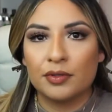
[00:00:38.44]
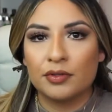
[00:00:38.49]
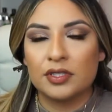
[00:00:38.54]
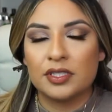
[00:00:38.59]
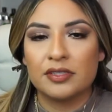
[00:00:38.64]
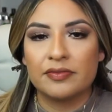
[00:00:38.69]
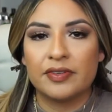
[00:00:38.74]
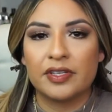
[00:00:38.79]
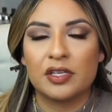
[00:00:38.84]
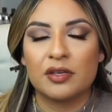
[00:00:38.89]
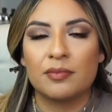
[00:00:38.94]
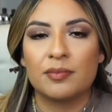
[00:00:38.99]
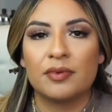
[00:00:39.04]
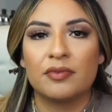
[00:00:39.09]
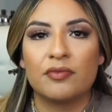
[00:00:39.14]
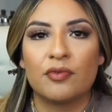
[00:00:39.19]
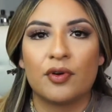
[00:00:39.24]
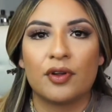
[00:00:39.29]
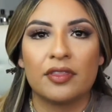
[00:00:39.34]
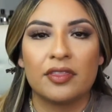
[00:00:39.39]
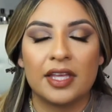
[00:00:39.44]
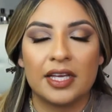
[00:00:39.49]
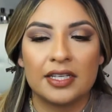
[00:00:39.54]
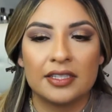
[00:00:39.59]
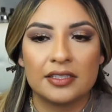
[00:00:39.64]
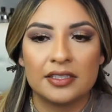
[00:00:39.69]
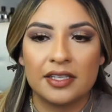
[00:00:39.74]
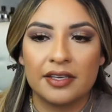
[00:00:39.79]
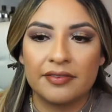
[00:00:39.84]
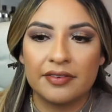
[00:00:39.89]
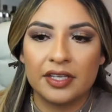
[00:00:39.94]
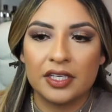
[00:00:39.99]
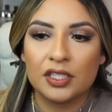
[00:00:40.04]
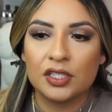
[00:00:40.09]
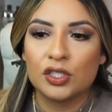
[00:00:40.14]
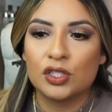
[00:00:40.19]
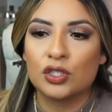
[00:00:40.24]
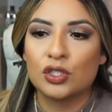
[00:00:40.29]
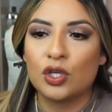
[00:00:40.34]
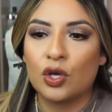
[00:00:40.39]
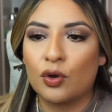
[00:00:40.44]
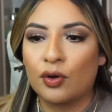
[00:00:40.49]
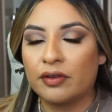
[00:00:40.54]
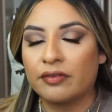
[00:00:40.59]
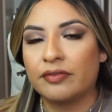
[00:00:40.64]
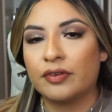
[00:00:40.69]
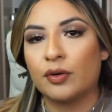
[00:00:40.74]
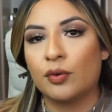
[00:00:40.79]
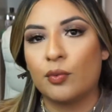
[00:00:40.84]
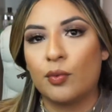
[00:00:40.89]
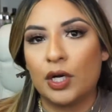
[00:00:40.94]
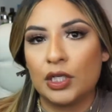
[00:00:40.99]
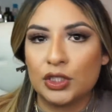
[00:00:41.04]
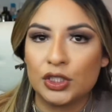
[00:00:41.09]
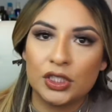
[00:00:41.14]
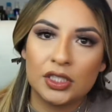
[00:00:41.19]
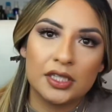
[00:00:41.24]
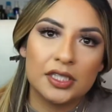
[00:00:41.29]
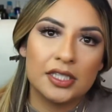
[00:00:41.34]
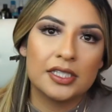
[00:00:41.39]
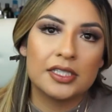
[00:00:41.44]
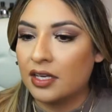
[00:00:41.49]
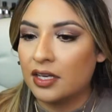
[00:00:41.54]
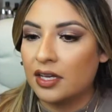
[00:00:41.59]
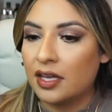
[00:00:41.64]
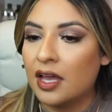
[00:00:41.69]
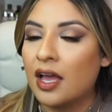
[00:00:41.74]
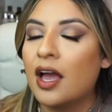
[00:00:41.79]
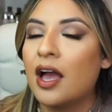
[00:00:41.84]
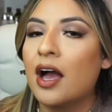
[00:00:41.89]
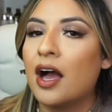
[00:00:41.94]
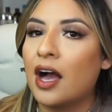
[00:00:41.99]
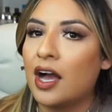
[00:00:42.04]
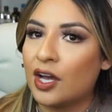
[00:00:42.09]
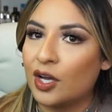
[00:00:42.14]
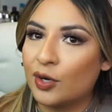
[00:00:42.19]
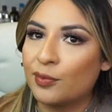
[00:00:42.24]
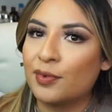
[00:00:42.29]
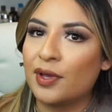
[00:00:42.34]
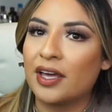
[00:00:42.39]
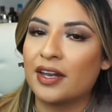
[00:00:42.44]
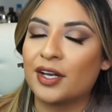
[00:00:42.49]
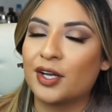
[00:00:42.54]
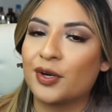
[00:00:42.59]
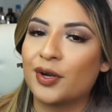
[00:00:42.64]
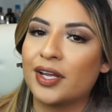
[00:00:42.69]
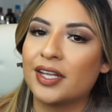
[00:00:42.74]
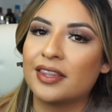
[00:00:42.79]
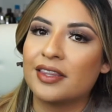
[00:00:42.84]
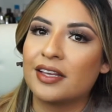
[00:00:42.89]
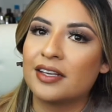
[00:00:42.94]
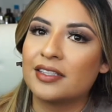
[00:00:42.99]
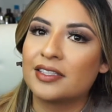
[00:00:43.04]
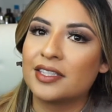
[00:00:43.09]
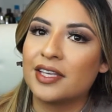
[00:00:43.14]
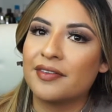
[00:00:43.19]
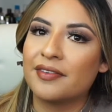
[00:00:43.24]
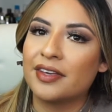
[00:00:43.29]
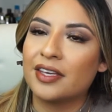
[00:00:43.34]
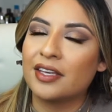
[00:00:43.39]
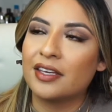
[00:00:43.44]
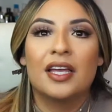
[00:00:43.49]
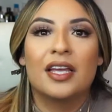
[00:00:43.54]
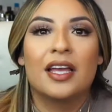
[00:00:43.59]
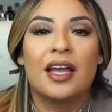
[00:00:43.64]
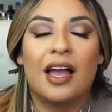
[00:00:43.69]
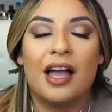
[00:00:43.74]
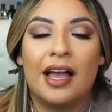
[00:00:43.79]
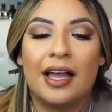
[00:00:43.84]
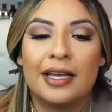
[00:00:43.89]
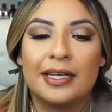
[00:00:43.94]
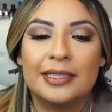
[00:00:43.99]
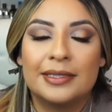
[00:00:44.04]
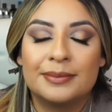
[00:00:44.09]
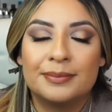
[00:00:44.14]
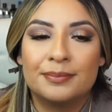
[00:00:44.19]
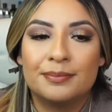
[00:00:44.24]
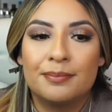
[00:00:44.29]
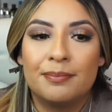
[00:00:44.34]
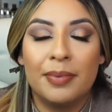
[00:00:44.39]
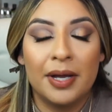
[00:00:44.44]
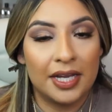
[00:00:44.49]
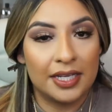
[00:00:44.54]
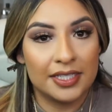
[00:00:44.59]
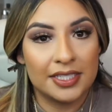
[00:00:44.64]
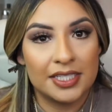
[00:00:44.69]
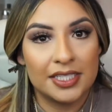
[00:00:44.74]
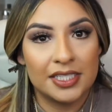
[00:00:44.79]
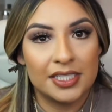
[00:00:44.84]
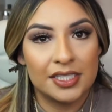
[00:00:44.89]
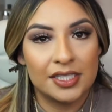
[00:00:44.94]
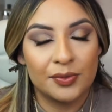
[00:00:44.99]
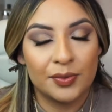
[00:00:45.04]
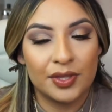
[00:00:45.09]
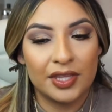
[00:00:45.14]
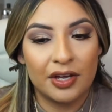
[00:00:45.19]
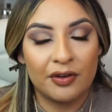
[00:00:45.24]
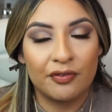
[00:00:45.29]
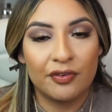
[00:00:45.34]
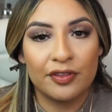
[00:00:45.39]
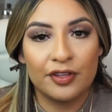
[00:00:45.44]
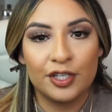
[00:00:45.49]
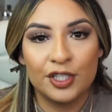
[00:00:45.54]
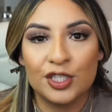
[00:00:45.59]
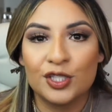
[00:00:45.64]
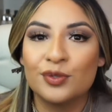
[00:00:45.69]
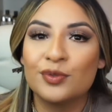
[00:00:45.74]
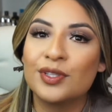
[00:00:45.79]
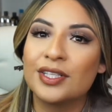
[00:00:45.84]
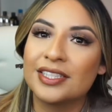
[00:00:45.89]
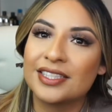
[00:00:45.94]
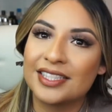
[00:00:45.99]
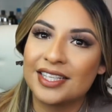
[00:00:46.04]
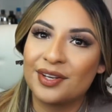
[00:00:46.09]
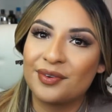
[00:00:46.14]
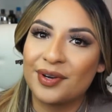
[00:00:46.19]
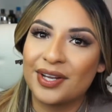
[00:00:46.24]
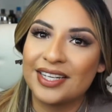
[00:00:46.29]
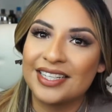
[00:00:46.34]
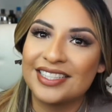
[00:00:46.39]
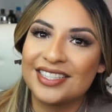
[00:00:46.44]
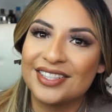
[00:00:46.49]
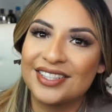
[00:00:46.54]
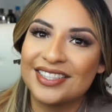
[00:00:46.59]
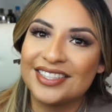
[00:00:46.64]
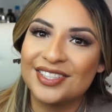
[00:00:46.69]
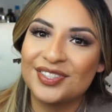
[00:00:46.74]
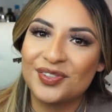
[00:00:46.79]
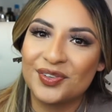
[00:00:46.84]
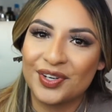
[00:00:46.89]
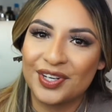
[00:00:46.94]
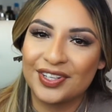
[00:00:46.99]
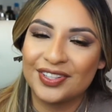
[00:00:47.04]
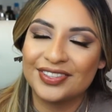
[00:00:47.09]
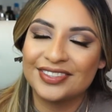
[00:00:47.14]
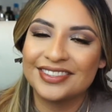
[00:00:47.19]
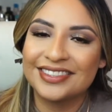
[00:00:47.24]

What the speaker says: this video before Thanksgiving, so if you're watching this, I hope you had a great Thanksgiving. But without further ado, let's get right into the tutorial.